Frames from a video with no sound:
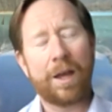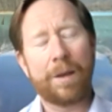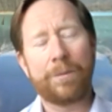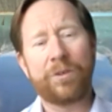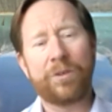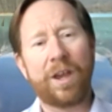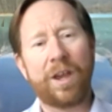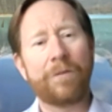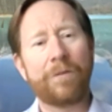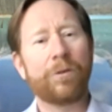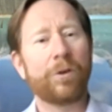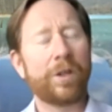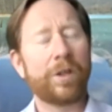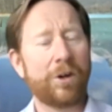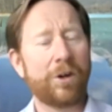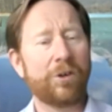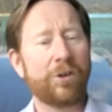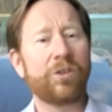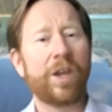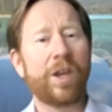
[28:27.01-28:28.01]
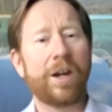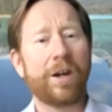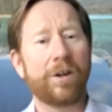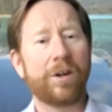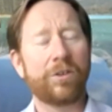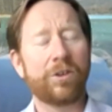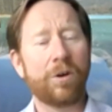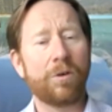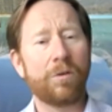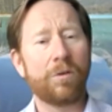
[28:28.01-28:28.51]
several years later.
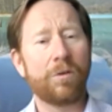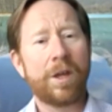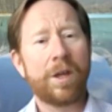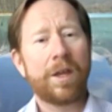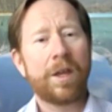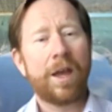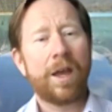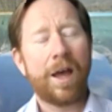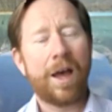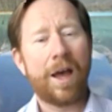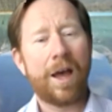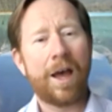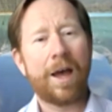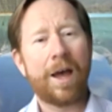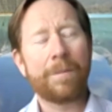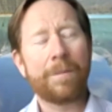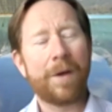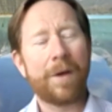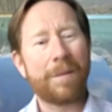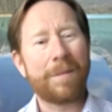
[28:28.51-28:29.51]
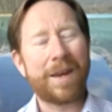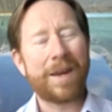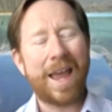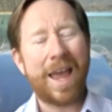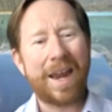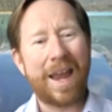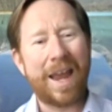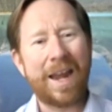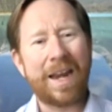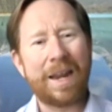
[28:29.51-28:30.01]
So I mean,
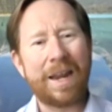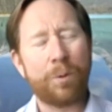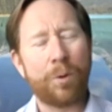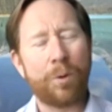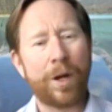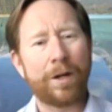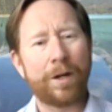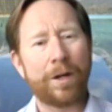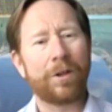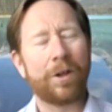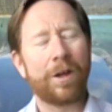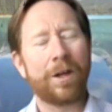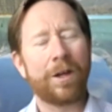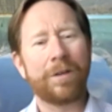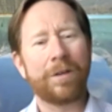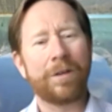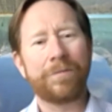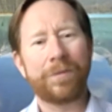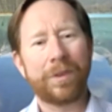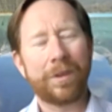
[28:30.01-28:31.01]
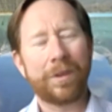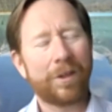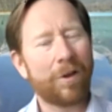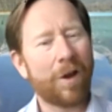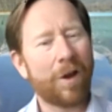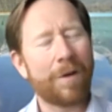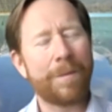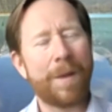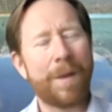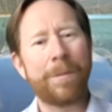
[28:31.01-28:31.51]
at any point along,
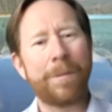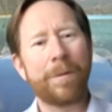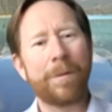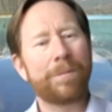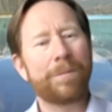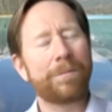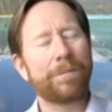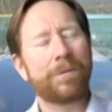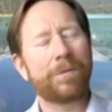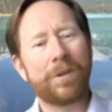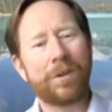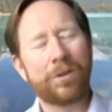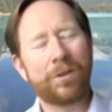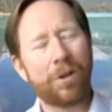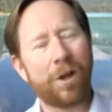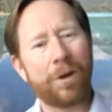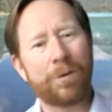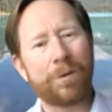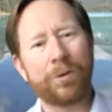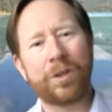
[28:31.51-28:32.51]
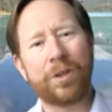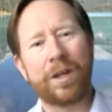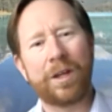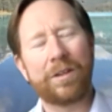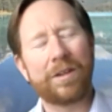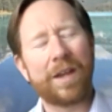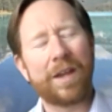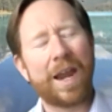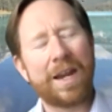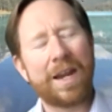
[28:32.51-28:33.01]
I remember the stock was at
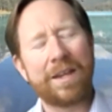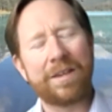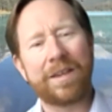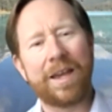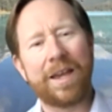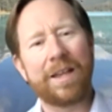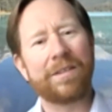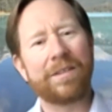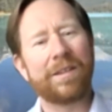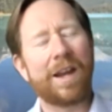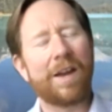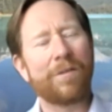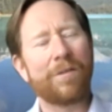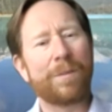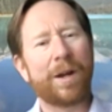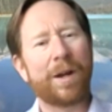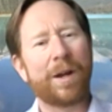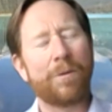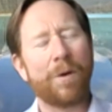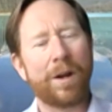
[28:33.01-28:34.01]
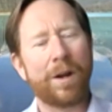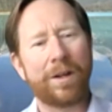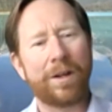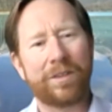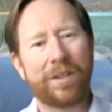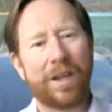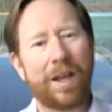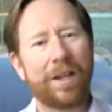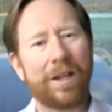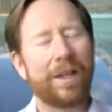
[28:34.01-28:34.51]
80 cents and everybody wanted to
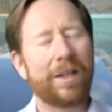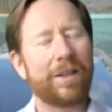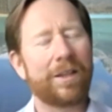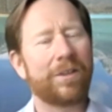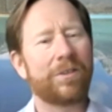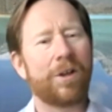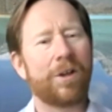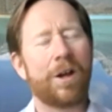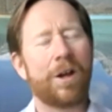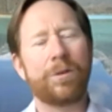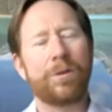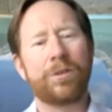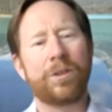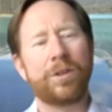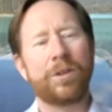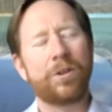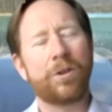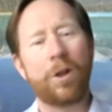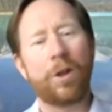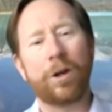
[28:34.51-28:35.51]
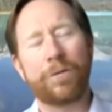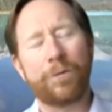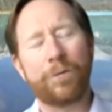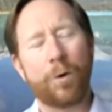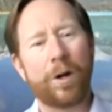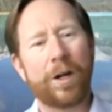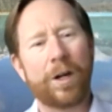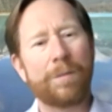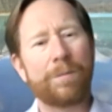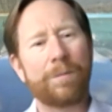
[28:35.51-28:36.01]
sell it, and the stock was at
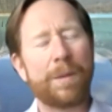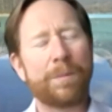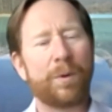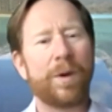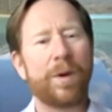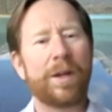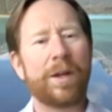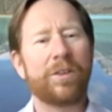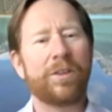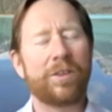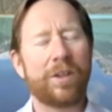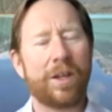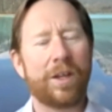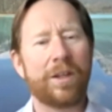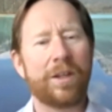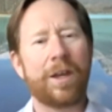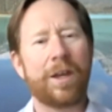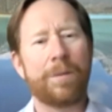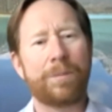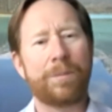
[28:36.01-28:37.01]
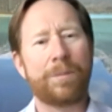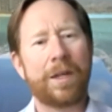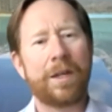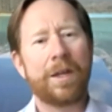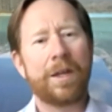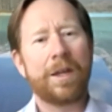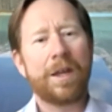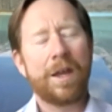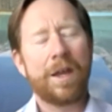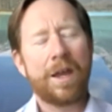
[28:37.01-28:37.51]
$1.40 and people wanted to sell the company.
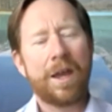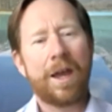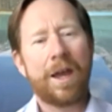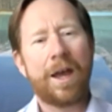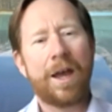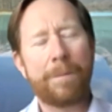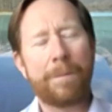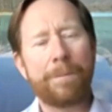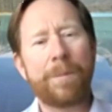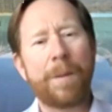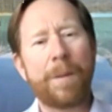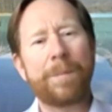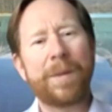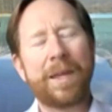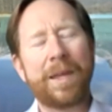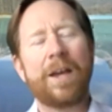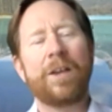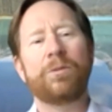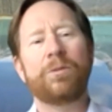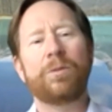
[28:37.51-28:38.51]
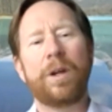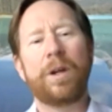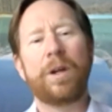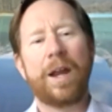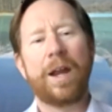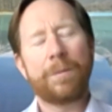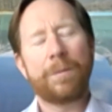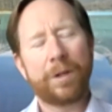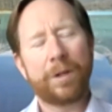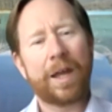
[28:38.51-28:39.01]
But because we were
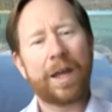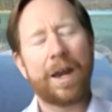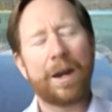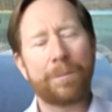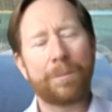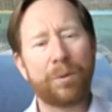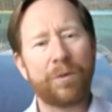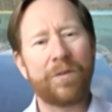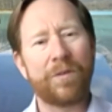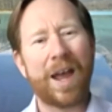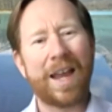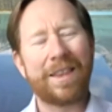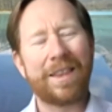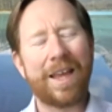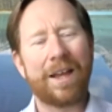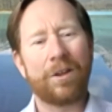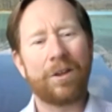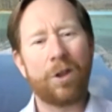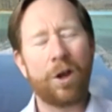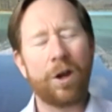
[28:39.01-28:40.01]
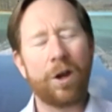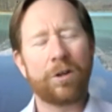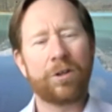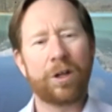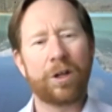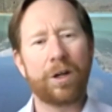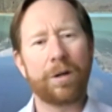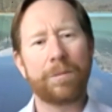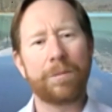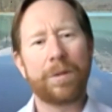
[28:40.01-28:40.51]
able to kind of provide that
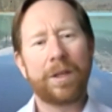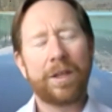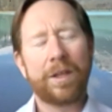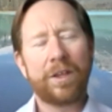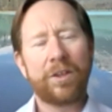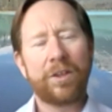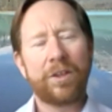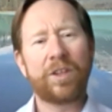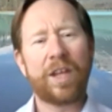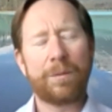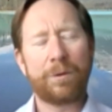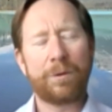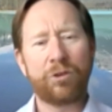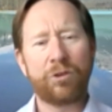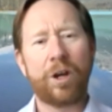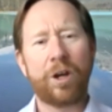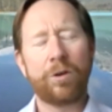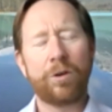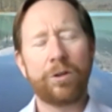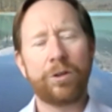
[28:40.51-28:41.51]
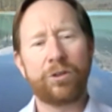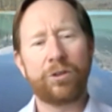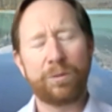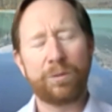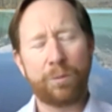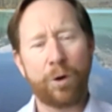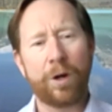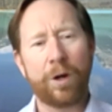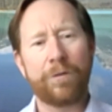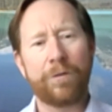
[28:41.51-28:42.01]
long-term stable shareholder
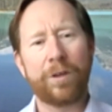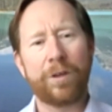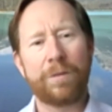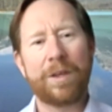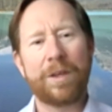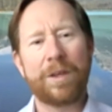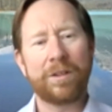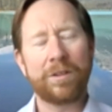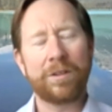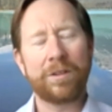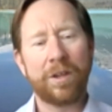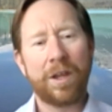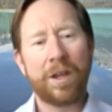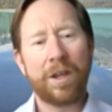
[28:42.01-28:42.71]
support for the business,